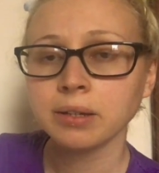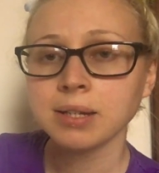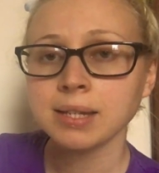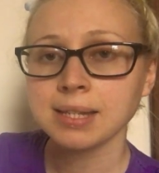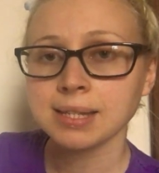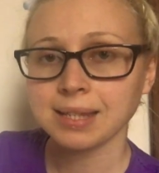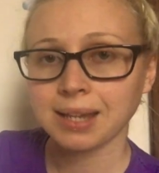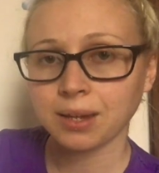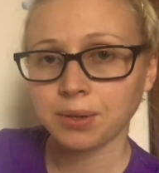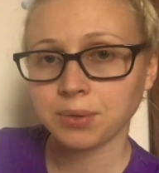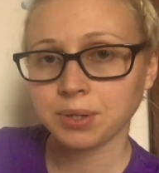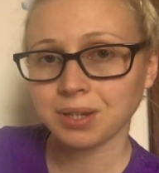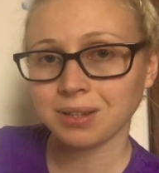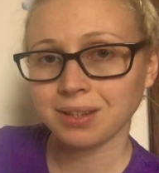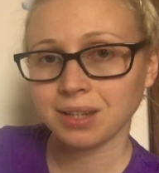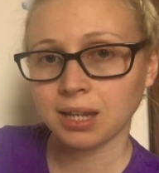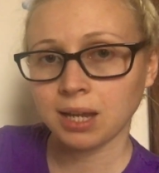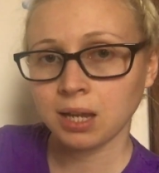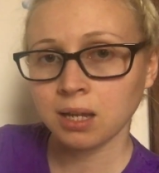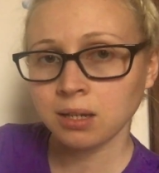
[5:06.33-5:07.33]
sound at
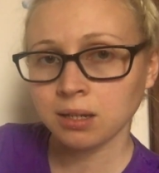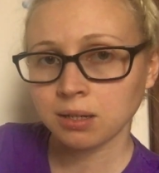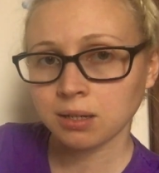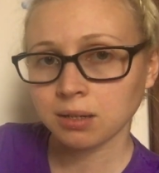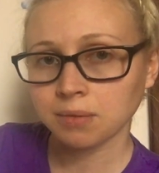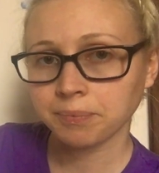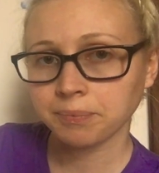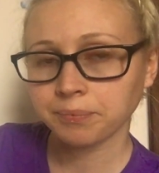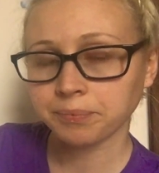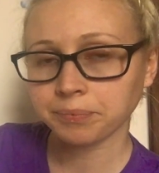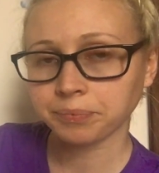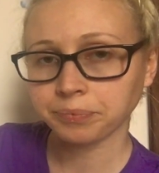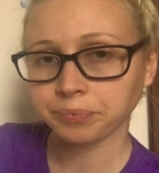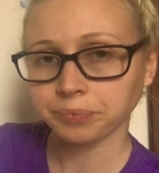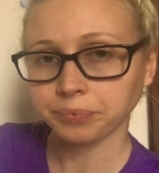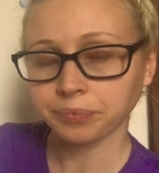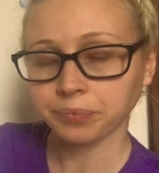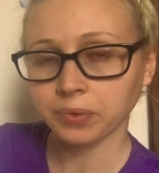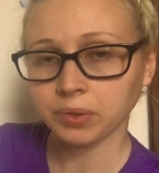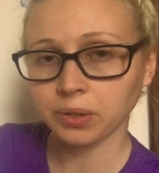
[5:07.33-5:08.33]
the end.
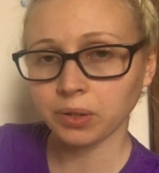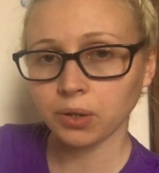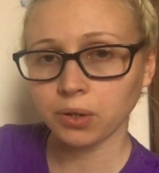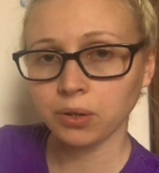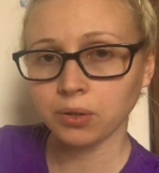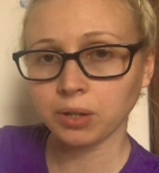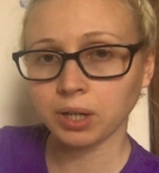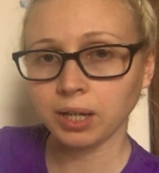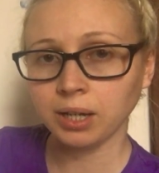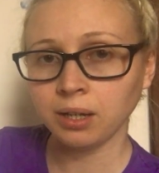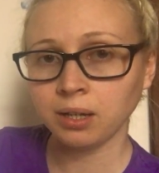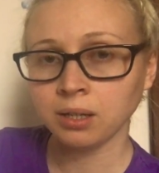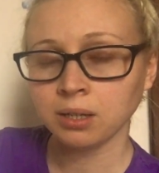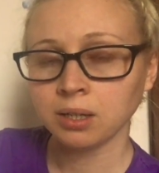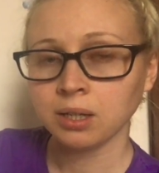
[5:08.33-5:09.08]
Okay,